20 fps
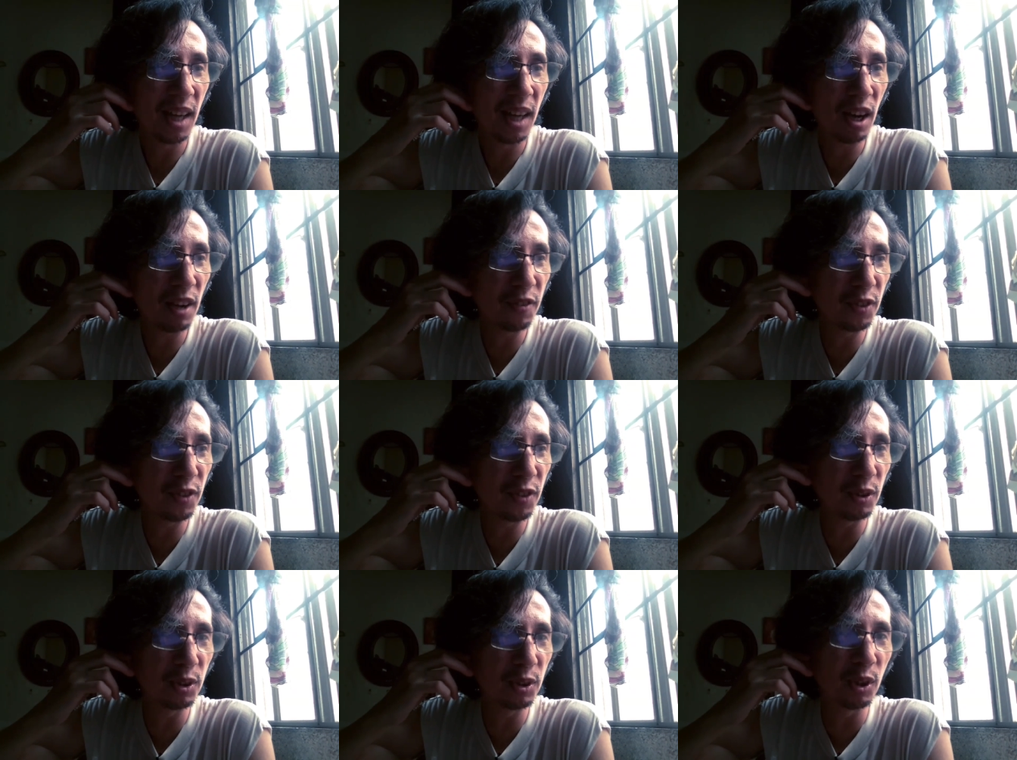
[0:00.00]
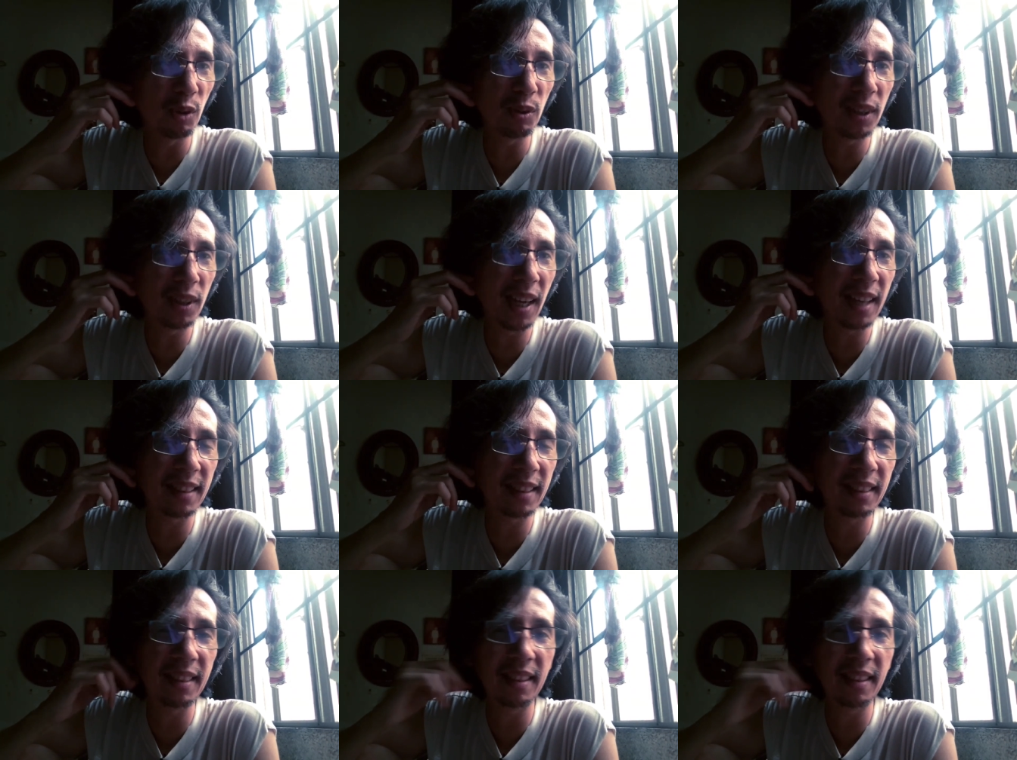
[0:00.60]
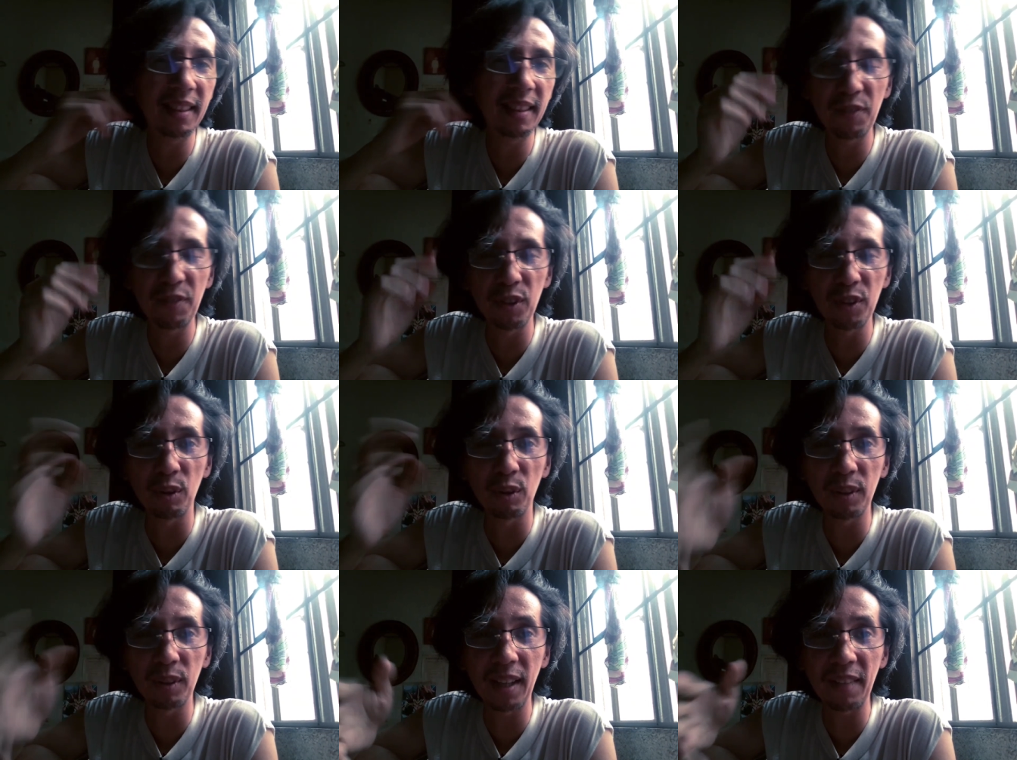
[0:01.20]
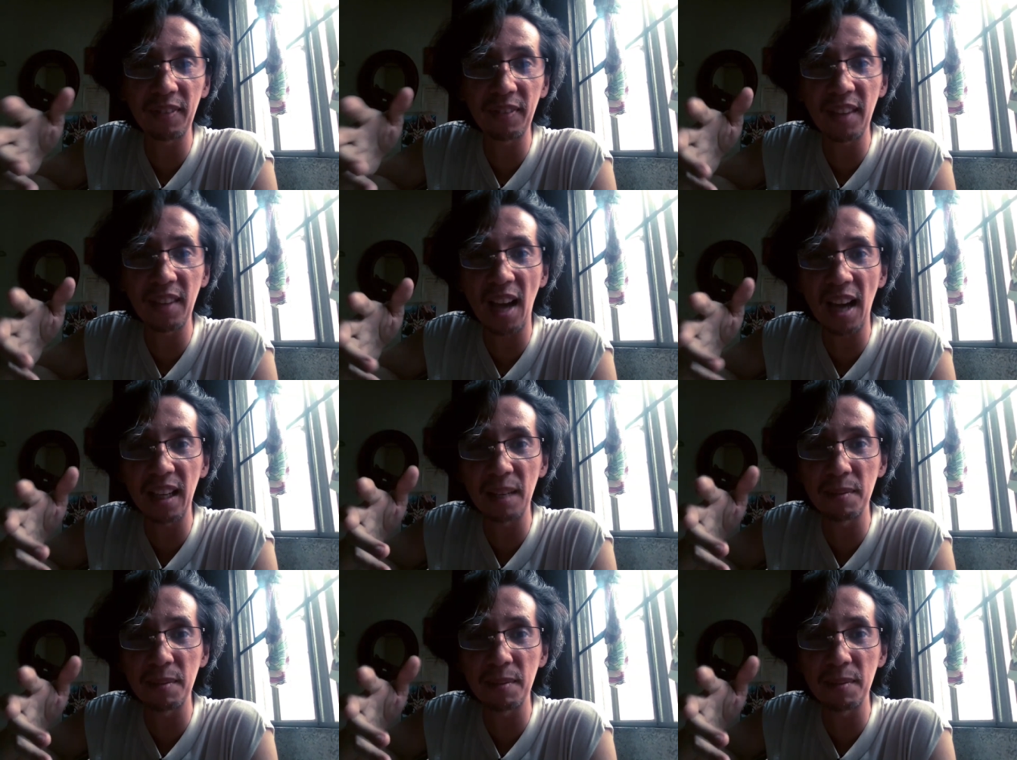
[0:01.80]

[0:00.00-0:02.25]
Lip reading: Now, if you don't get the